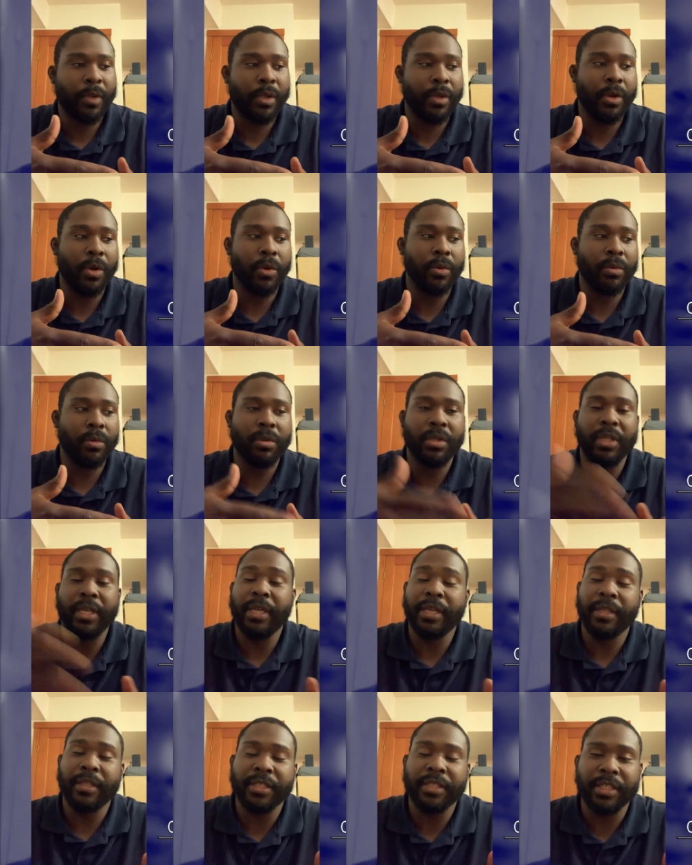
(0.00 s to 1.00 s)
you know,
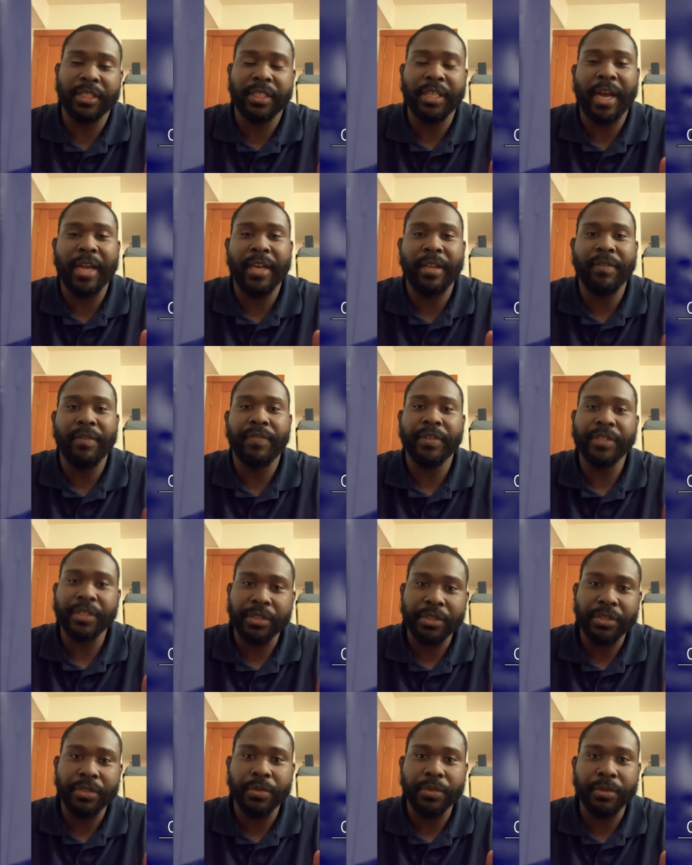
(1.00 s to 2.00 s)
leading the Society of
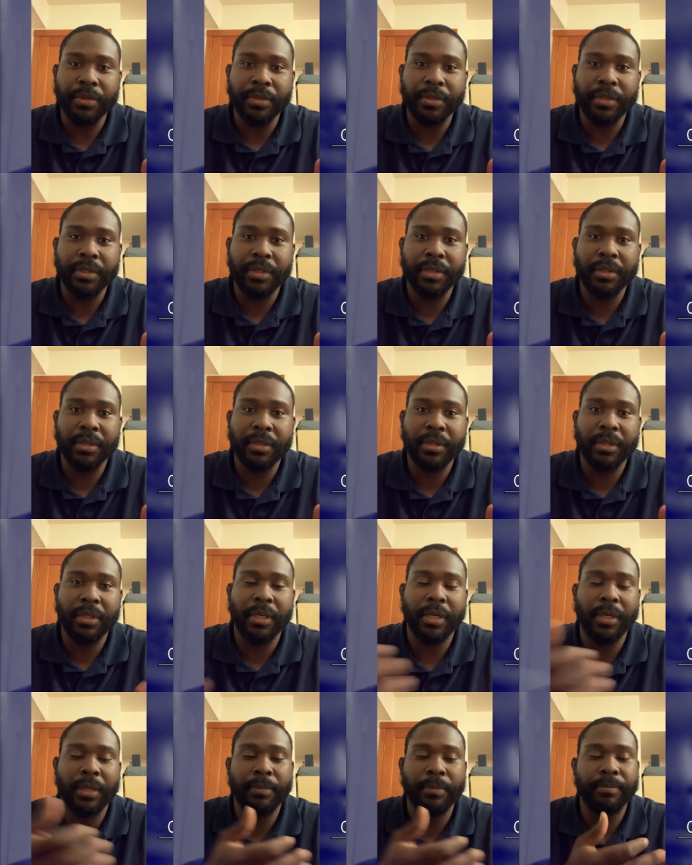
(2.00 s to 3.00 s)
Physics students
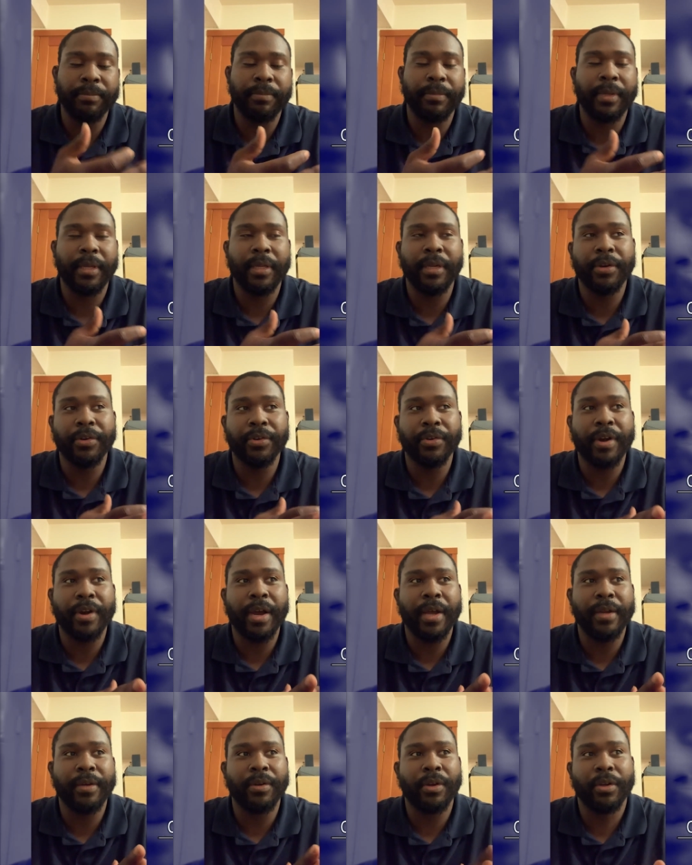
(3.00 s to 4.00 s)
um, in
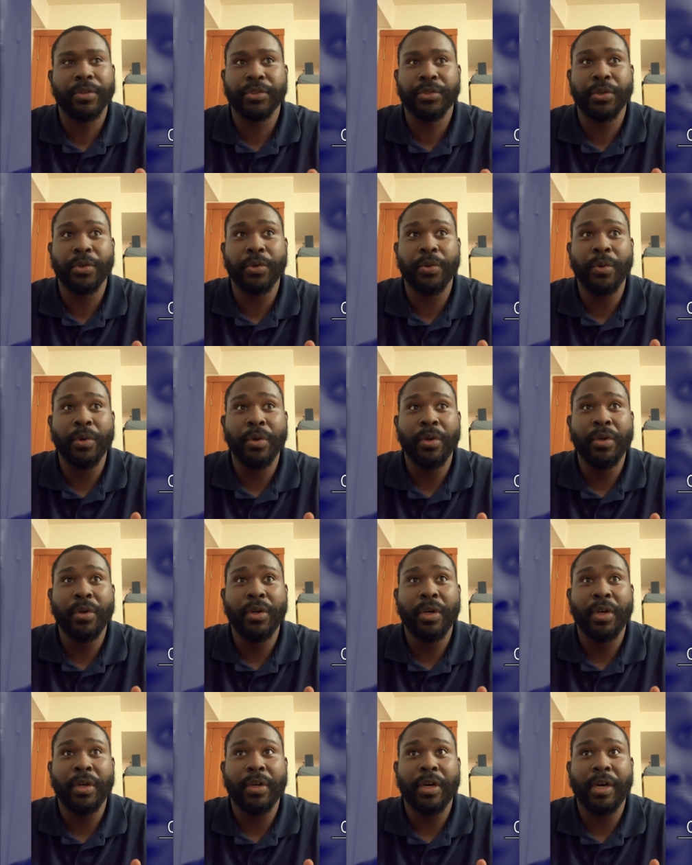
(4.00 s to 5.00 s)
undergrad and also
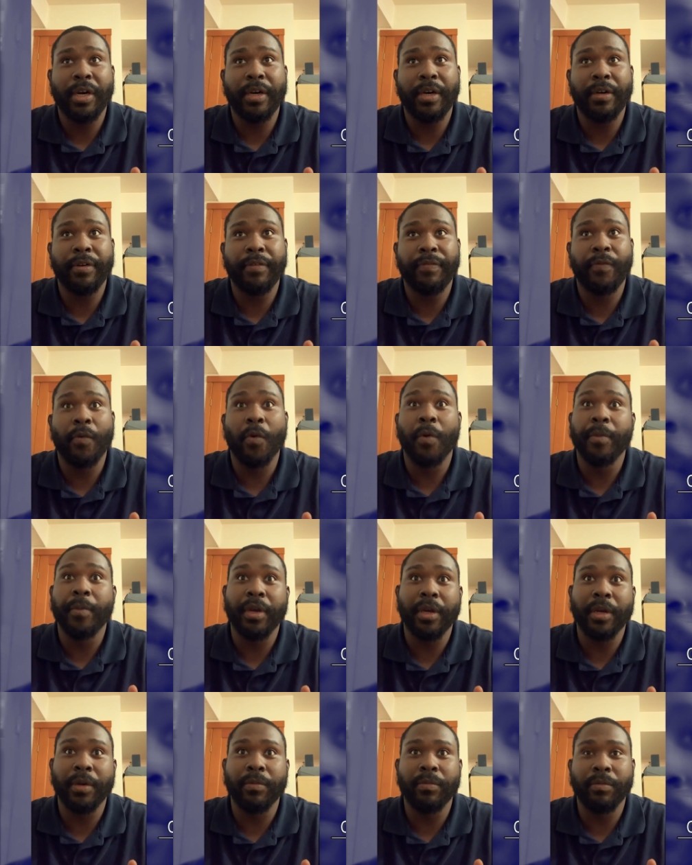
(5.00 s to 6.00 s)
uh,
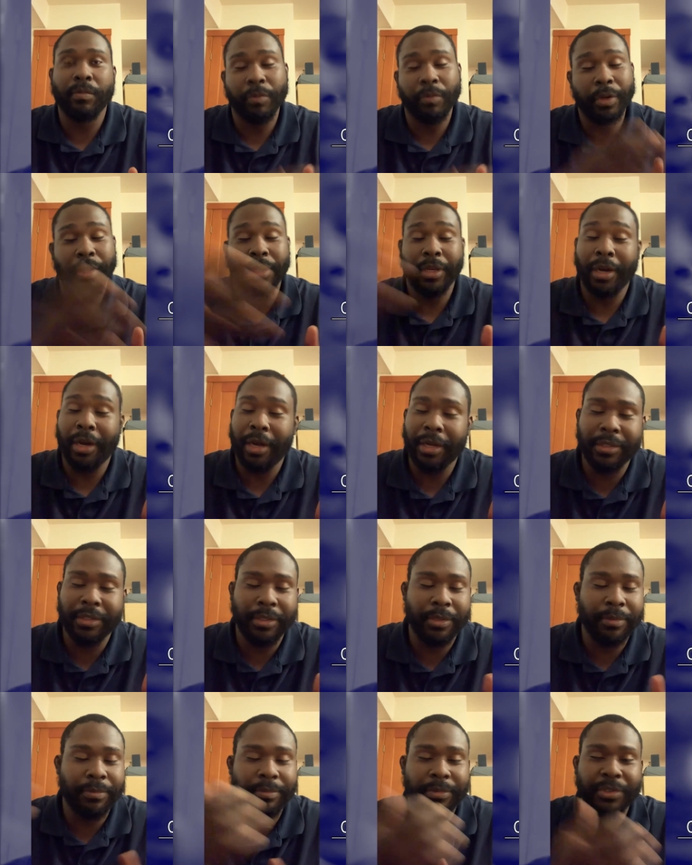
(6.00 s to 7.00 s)
forming a really
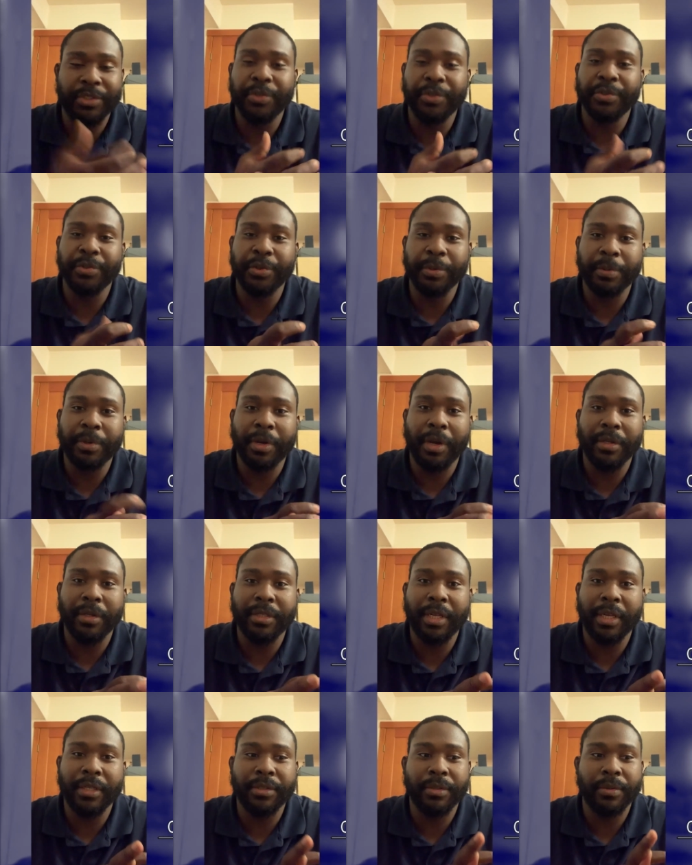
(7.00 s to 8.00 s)
awesome student group called
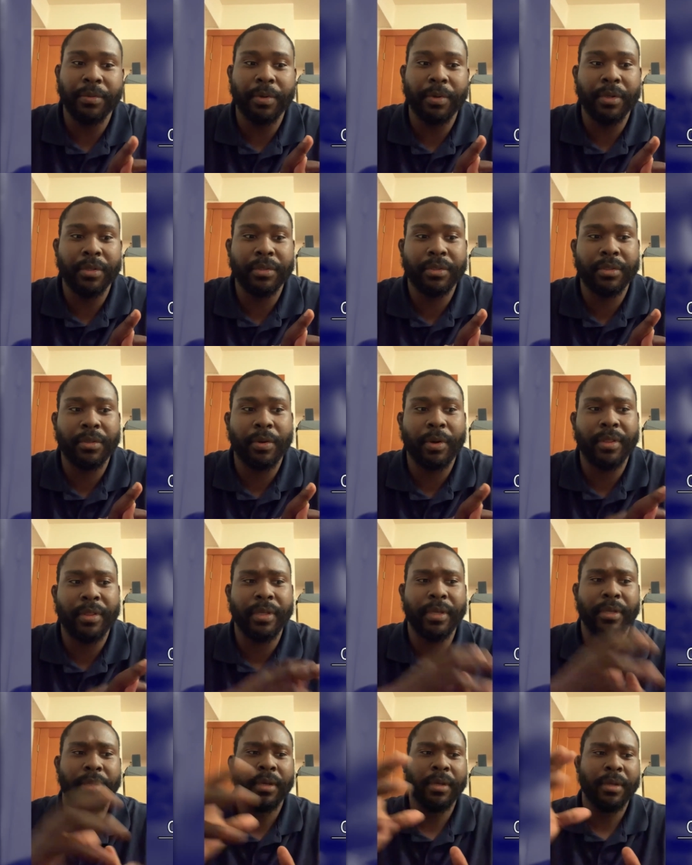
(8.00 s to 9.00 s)
Tesla Works. So I
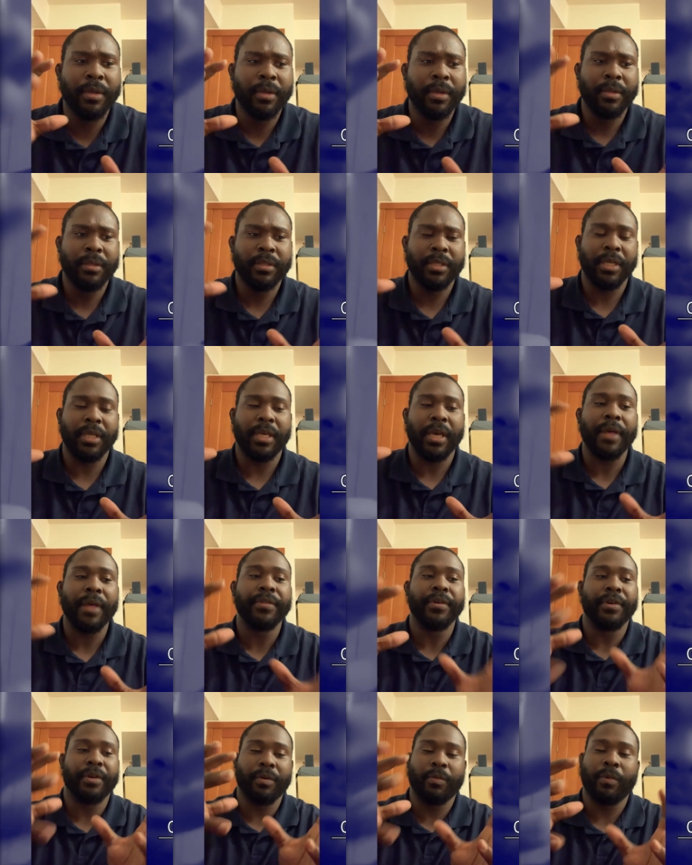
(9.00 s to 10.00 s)
think
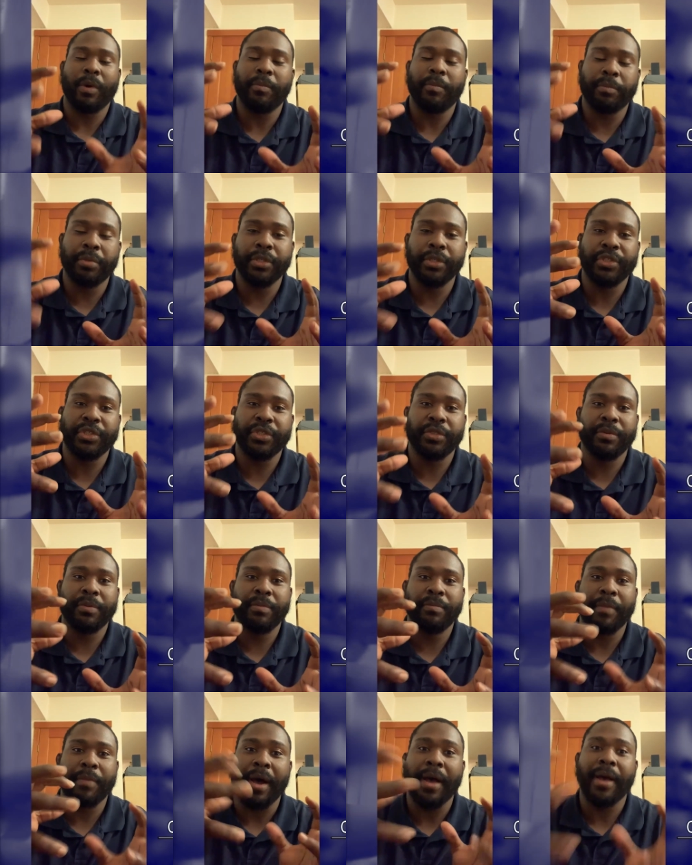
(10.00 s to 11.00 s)
together, what pushed
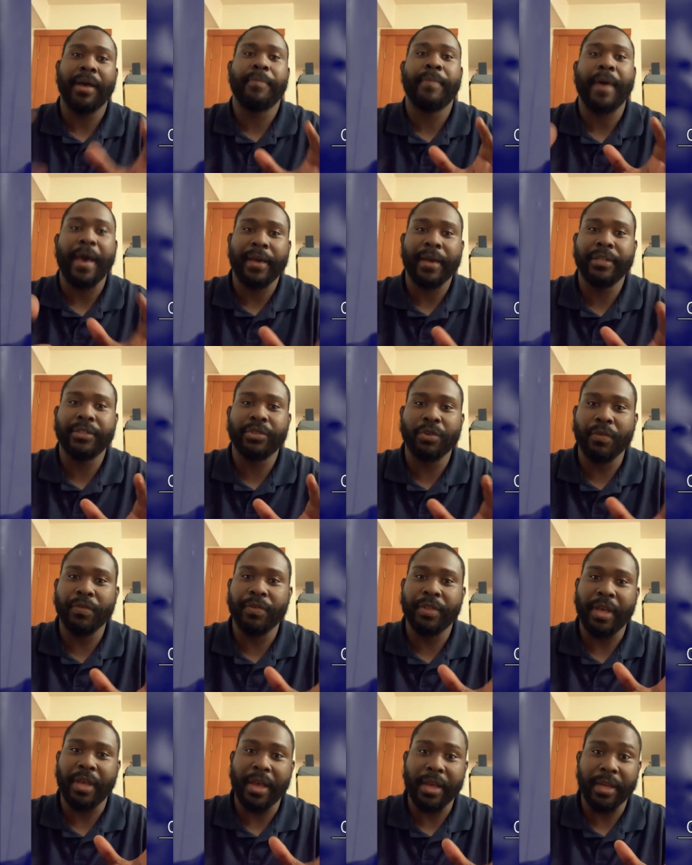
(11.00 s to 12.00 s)
my package
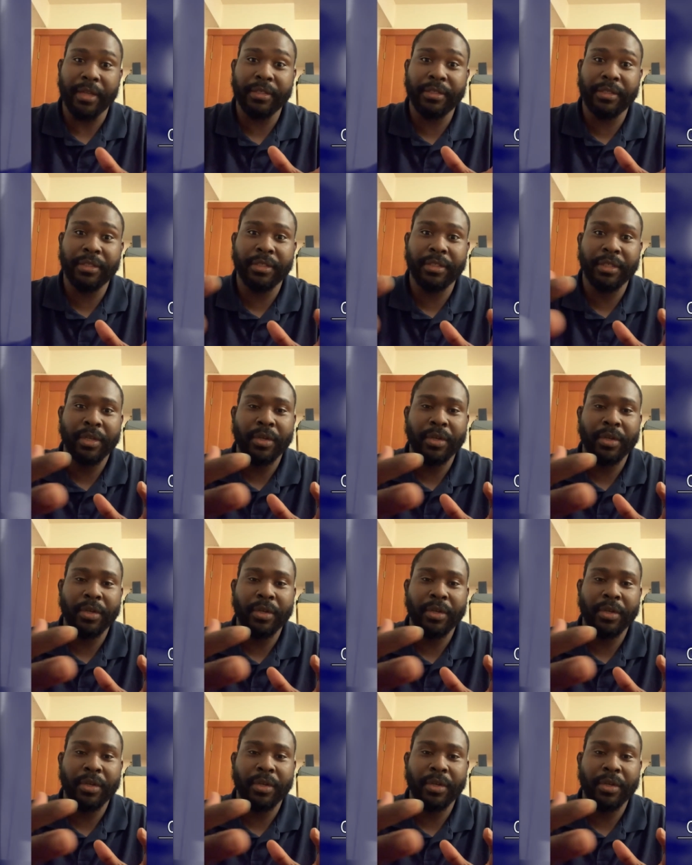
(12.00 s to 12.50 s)
over the edge